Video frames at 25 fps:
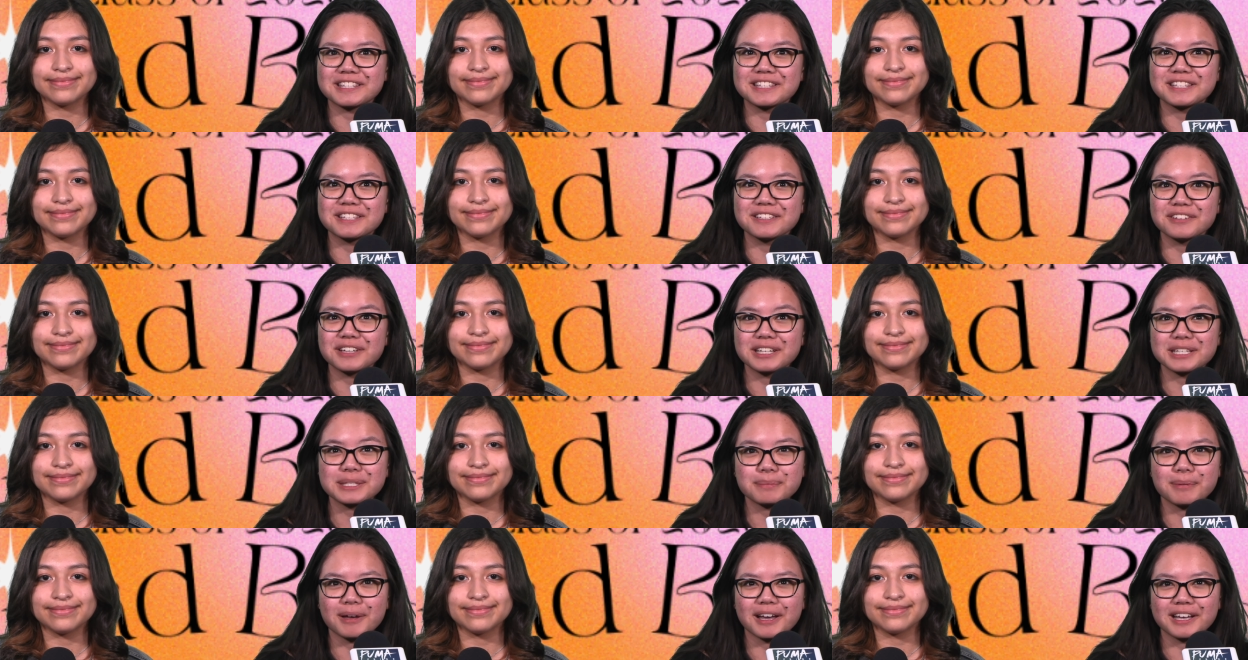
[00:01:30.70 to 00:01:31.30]
Speaker 1: soon
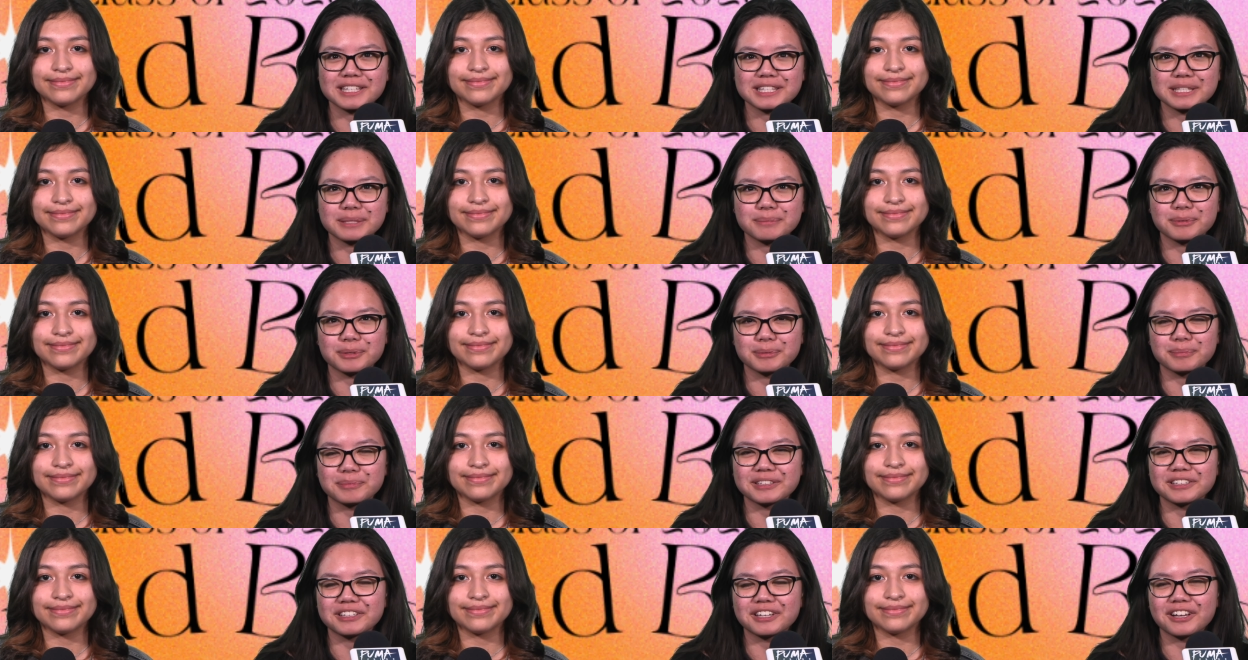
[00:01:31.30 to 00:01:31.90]
as possible,
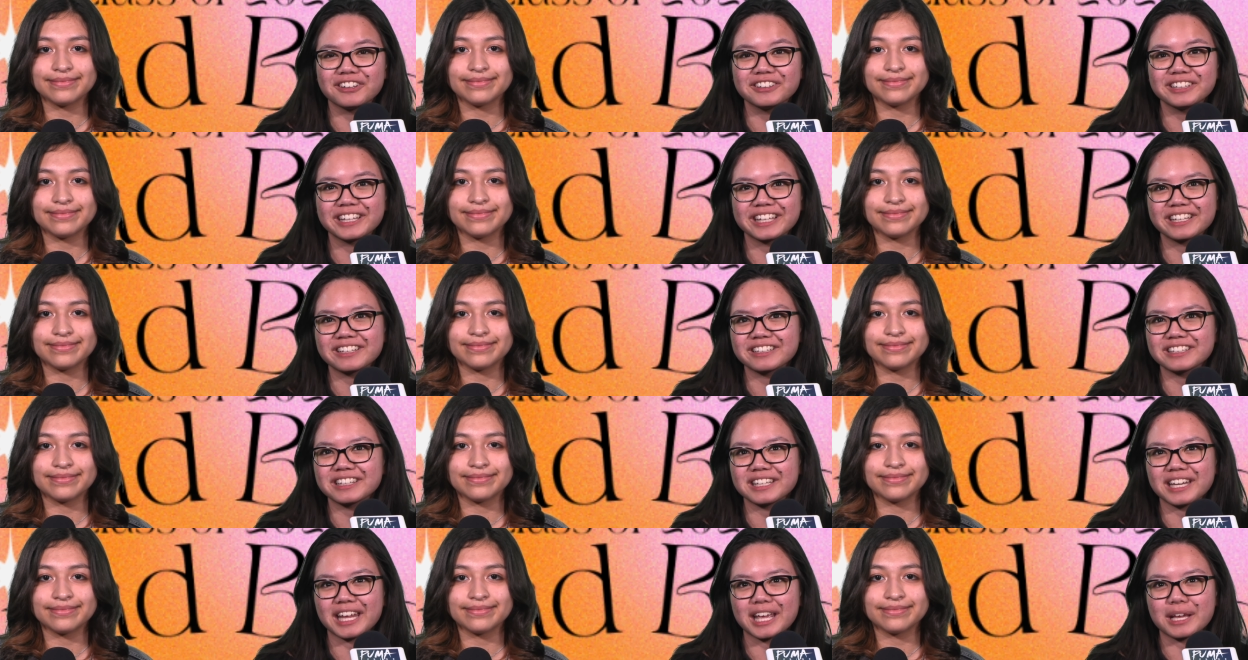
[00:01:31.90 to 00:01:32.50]
but no later
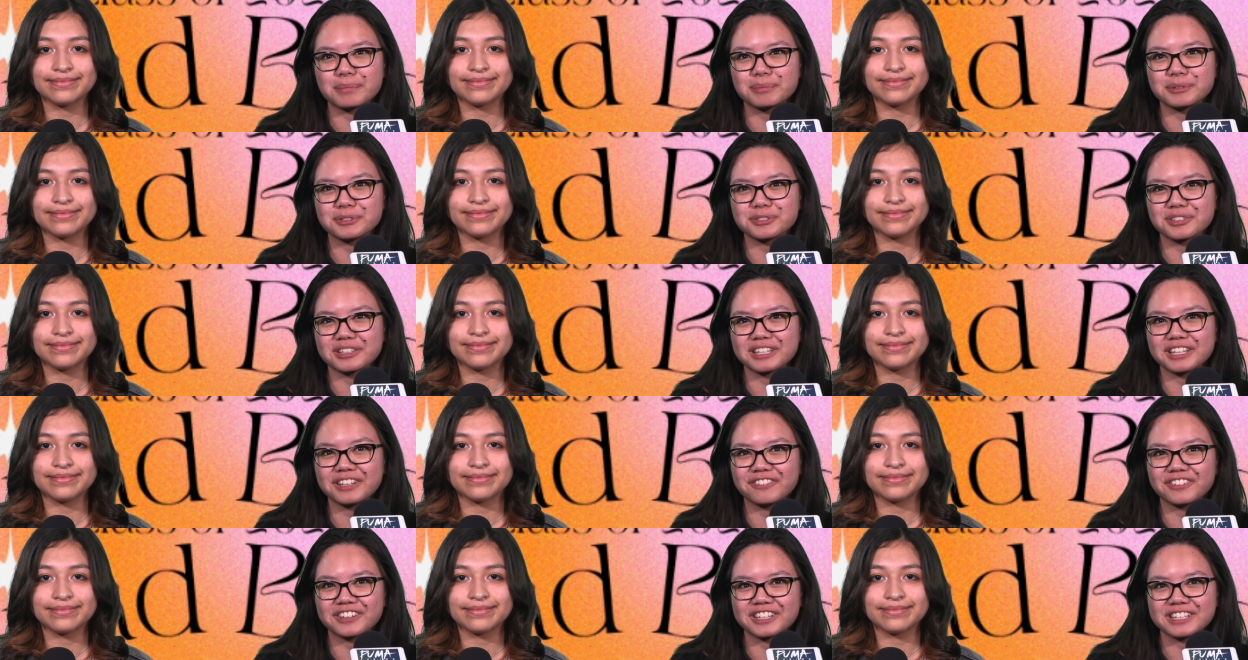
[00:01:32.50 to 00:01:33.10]
than April
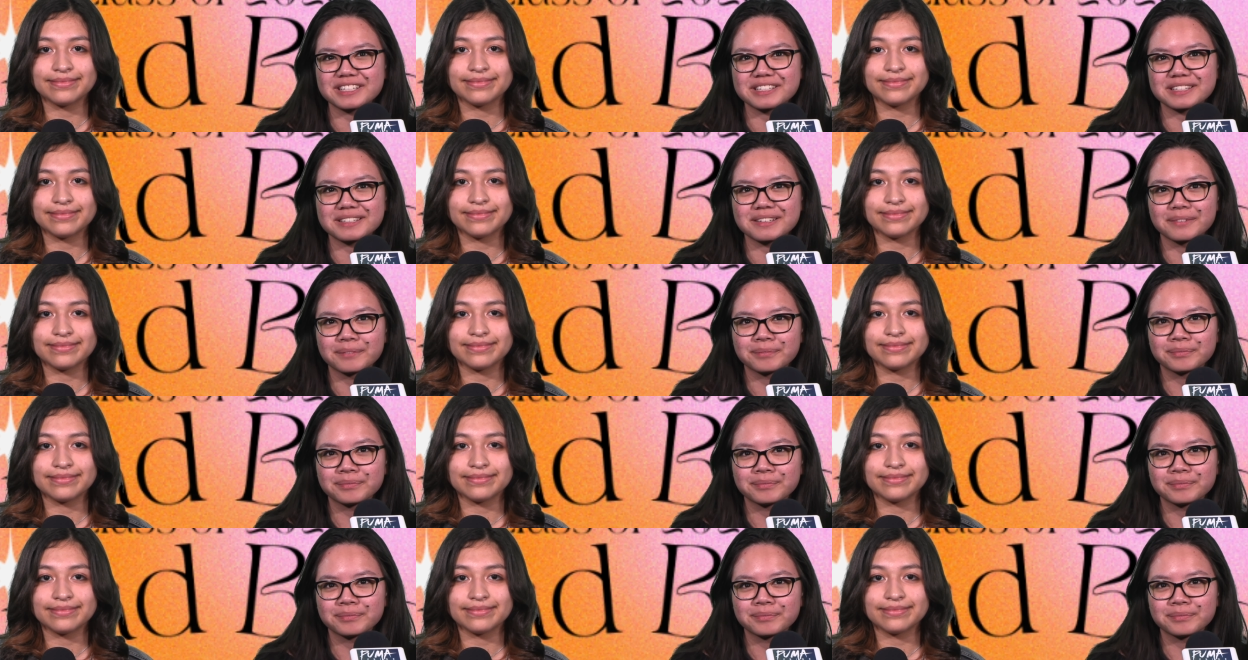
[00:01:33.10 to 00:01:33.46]
21st.